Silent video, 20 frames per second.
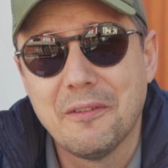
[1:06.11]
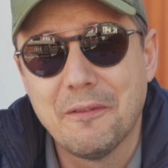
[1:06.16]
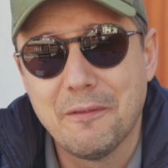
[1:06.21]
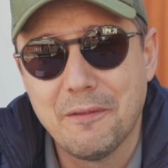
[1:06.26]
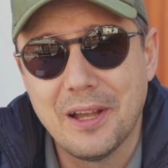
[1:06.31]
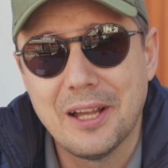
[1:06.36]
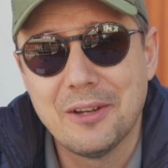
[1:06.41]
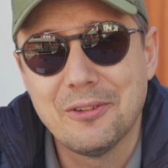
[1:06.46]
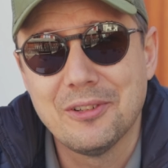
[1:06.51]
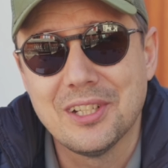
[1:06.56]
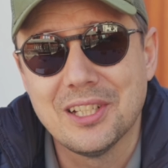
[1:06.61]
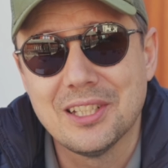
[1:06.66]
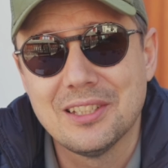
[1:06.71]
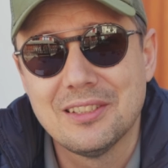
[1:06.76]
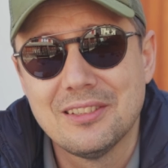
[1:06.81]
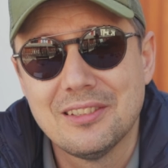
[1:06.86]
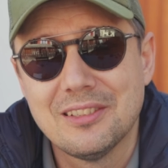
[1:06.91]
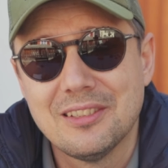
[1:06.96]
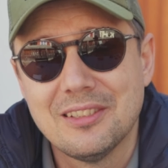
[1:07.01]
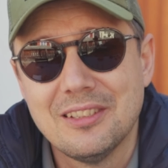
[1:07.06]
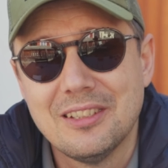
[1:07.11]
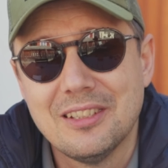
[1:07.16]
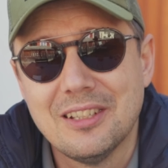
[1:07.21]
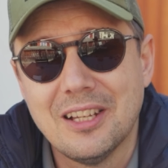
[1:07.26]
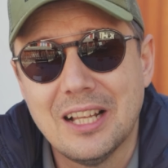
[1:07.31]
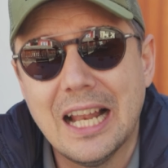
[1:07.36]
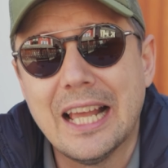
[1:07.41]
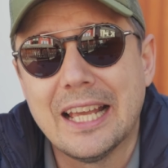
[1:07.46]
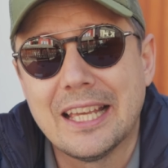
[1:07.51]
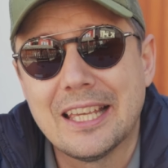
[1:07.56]
found it.
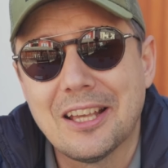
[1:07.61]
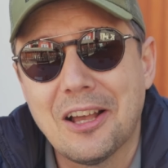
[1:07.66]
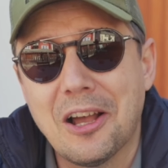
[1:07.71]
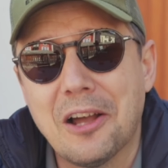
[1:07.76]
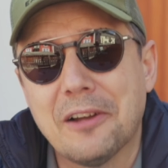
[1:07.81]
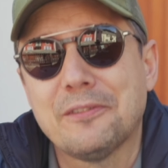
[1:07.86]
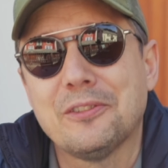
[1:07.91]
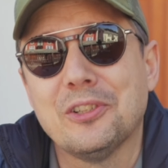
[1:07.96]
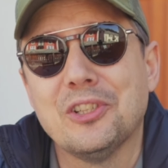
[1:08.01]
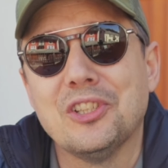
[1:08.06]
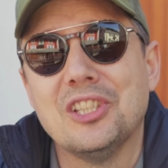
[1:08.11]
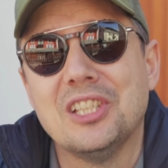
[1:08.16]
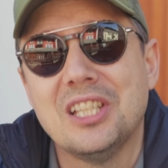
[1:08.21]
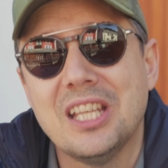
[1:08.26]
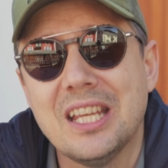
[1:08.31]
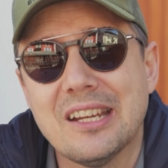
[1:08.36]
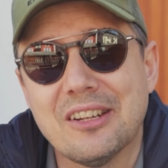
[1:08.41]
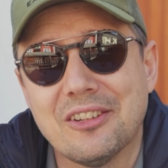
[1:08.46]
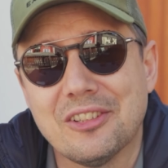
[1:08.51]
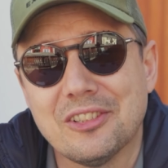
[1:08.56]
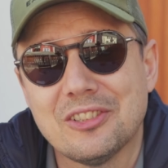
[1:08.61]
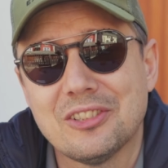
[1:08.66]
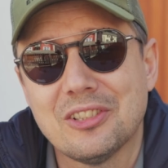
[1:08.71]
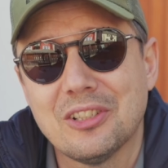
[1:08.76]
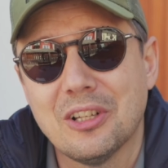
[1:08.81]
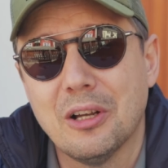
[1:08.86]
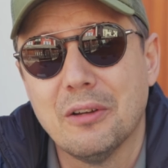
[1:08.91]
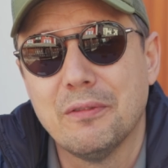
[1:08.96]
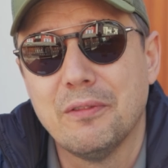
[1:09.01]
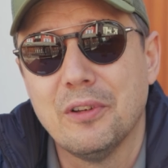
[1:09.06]
Like after years
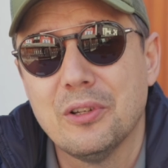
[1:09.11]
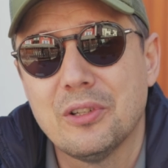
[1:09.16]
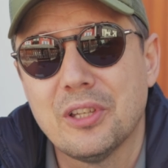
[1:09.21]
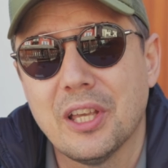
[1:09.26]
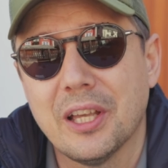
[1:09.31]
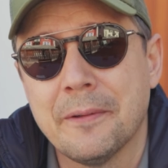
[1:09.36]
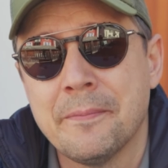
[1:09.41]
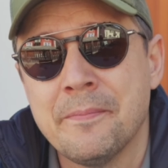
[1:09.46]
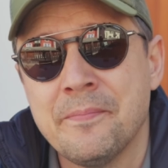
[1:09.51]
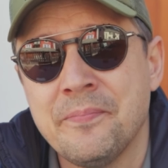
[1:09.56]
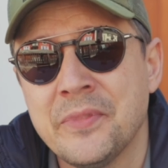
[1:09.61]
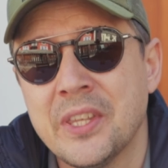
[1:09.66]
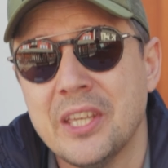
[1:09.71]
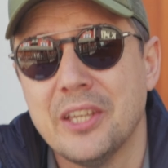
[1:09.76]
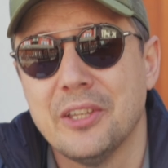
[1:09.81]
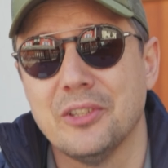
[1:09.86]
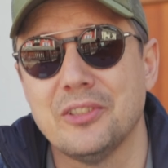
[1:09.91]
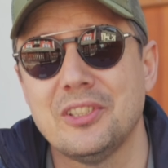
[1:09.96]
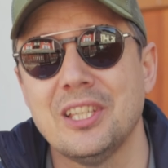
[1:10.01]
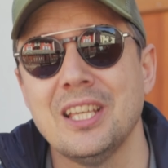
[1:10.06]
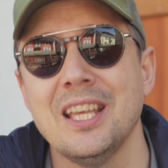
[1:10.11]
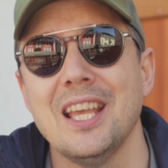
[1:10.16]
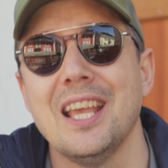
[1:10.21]
of looking. You see,